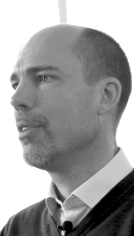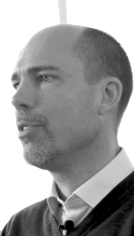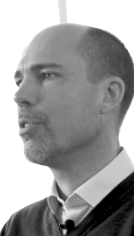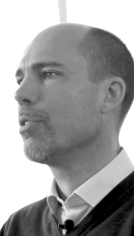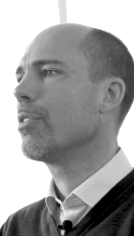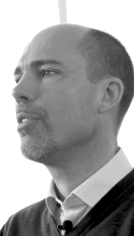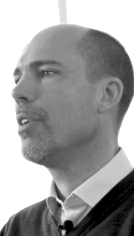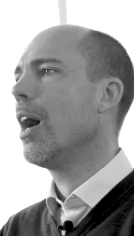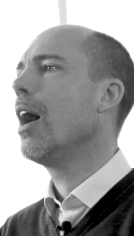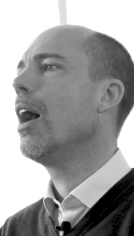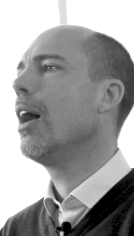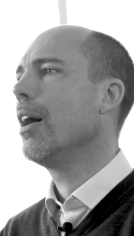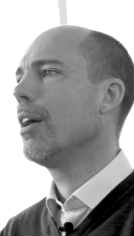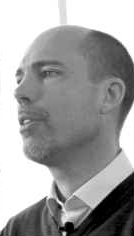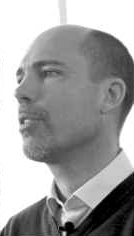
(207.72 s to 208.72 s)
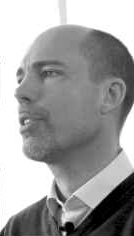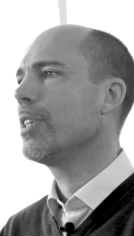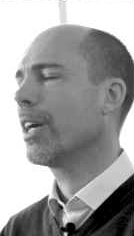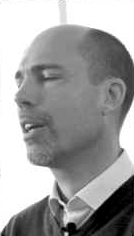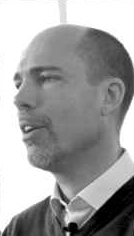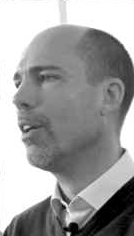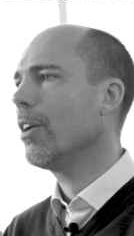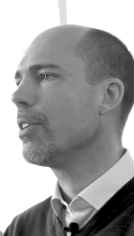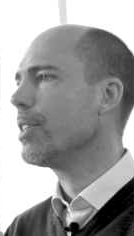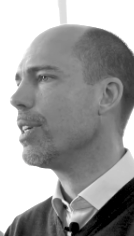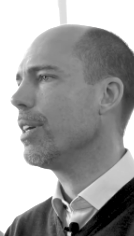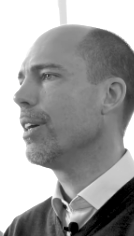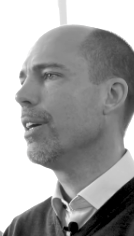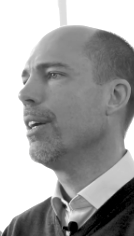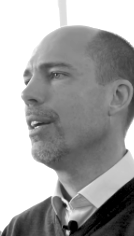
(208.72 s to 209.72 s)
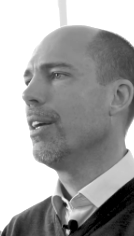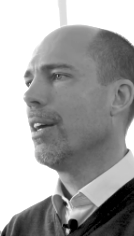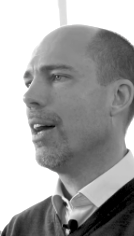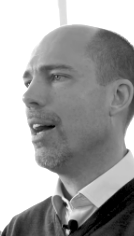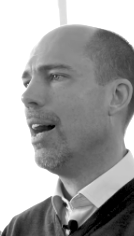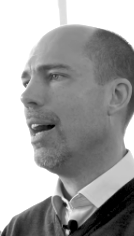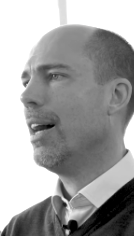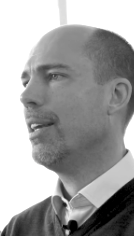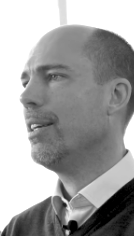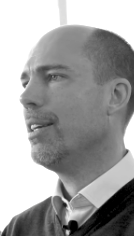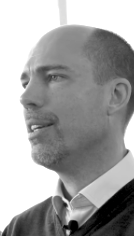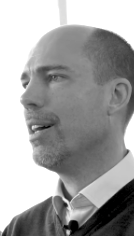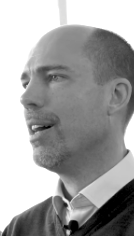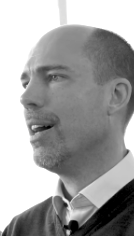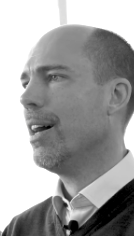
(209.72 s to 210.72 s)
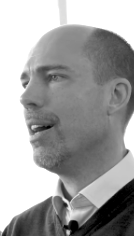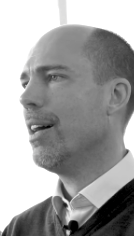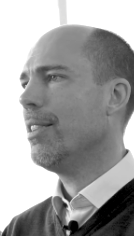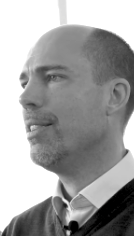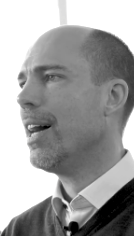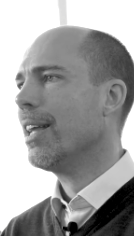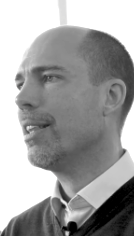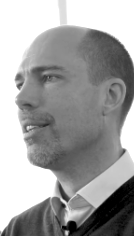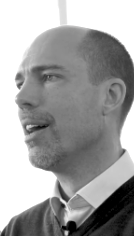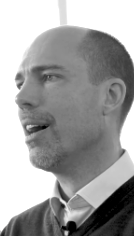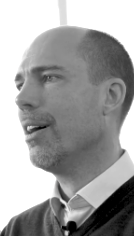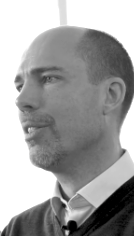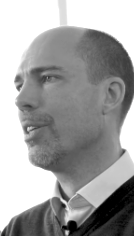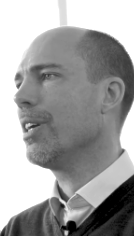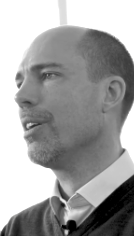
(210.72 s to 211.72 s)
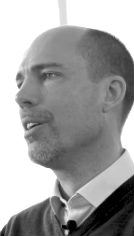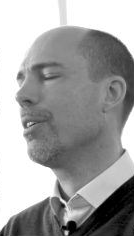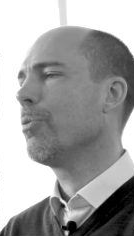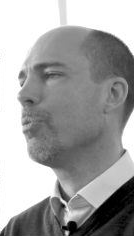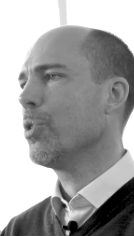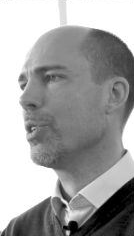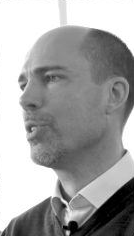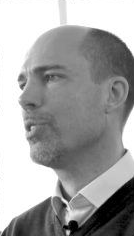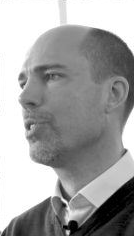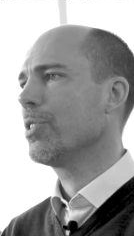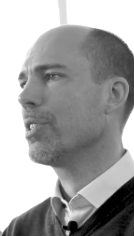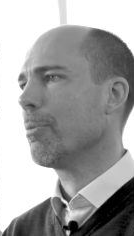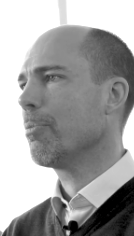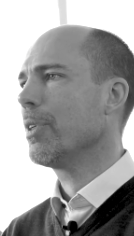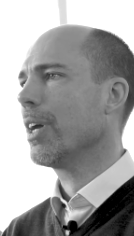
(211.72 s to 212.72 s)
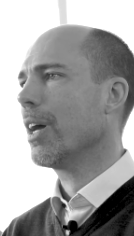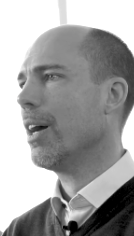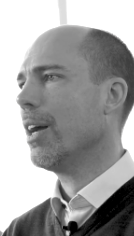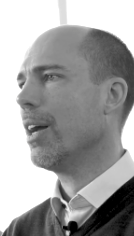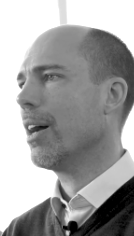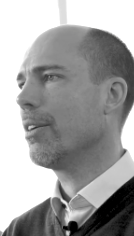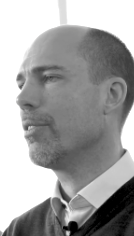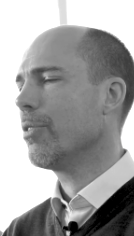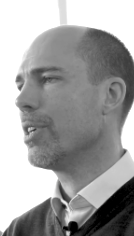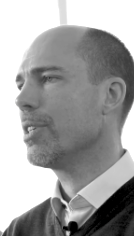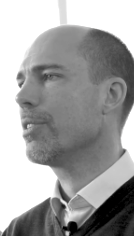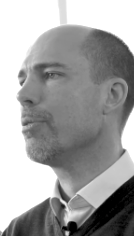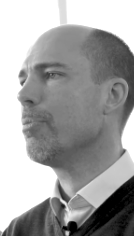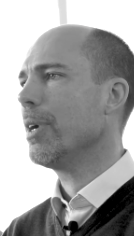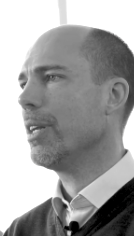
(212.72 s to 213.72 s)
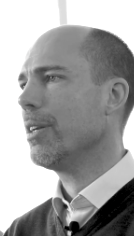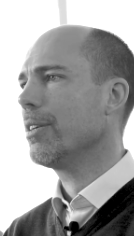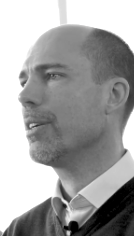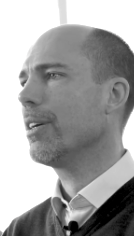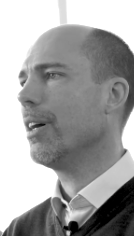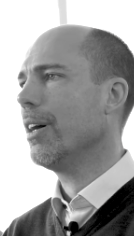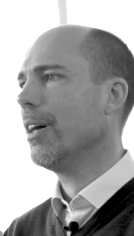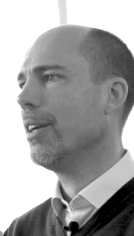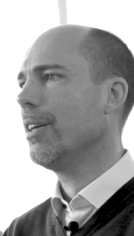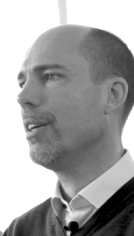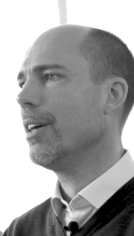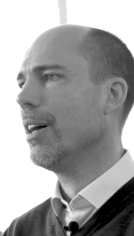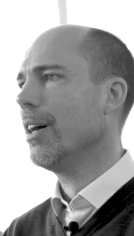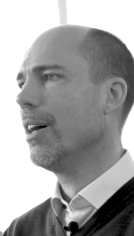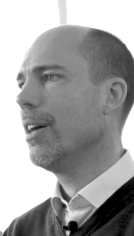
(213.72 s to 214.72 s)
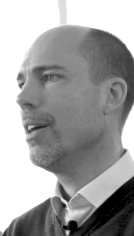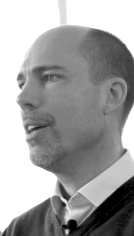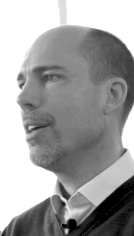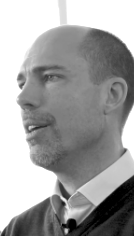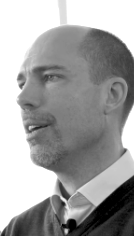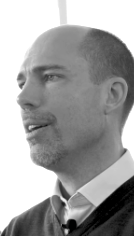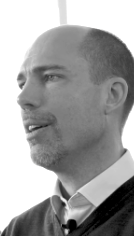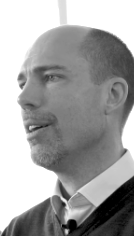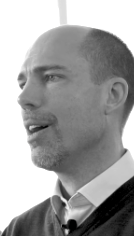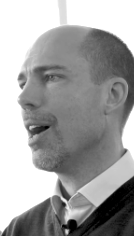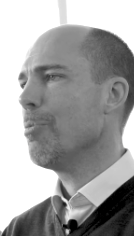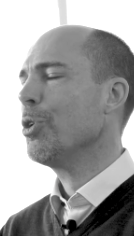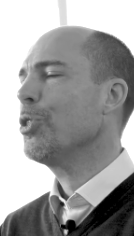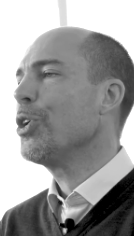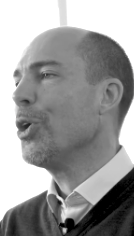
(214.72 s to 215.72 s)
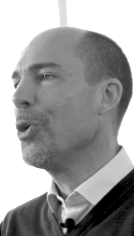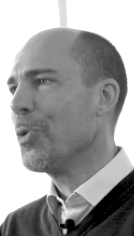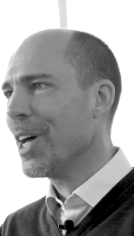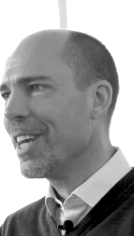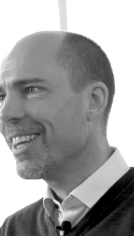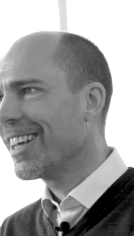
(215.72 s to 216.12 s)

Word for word: your sure. uh, your technology. Yeah. And uh, that I think was something I underestimated, and yeah. uh, uh I'm not the only one,